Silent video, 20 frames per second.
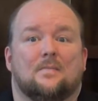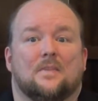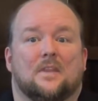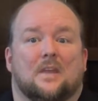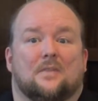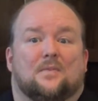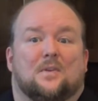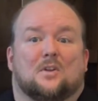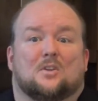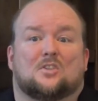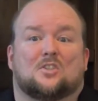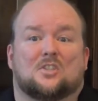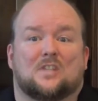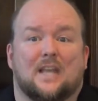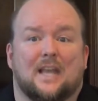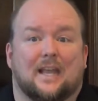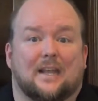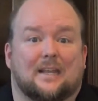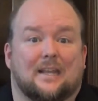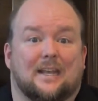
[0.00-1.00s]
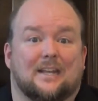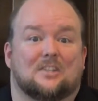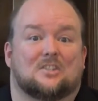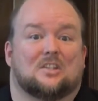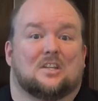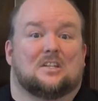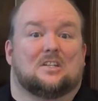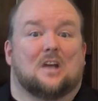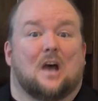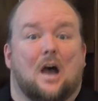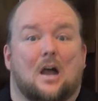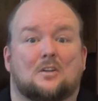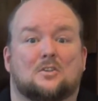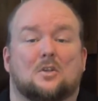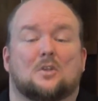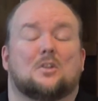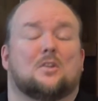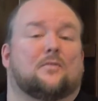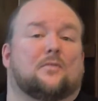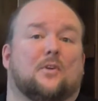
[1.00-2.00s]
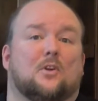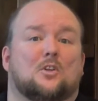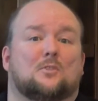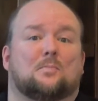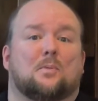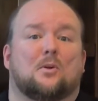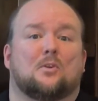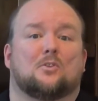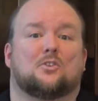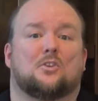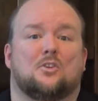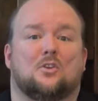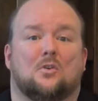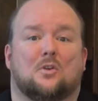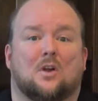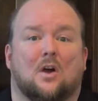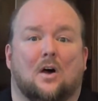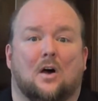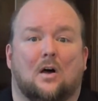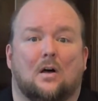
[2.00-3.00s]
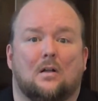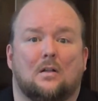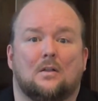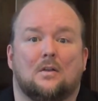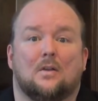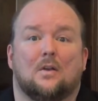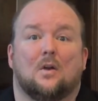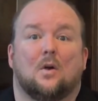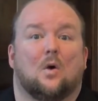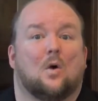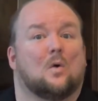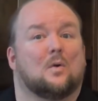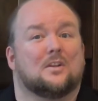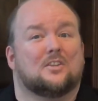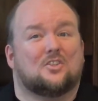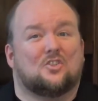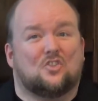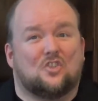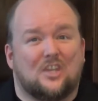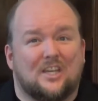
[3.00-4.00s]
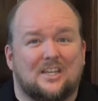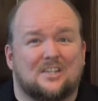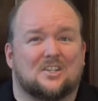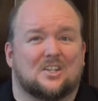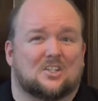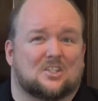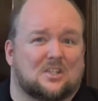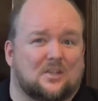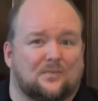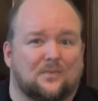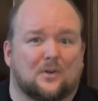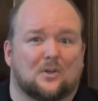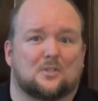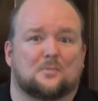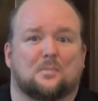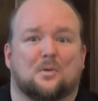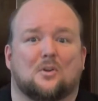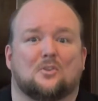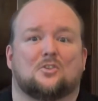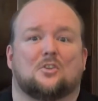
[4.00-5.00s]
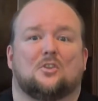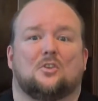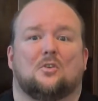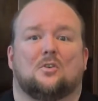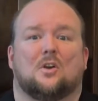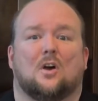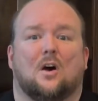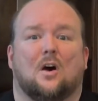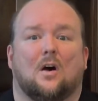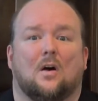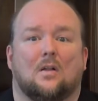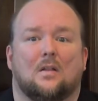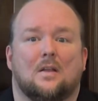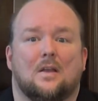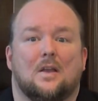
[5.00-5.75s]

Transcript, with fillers: If you're sick, is the doctor the first person you call, or is Jesus the first person you call?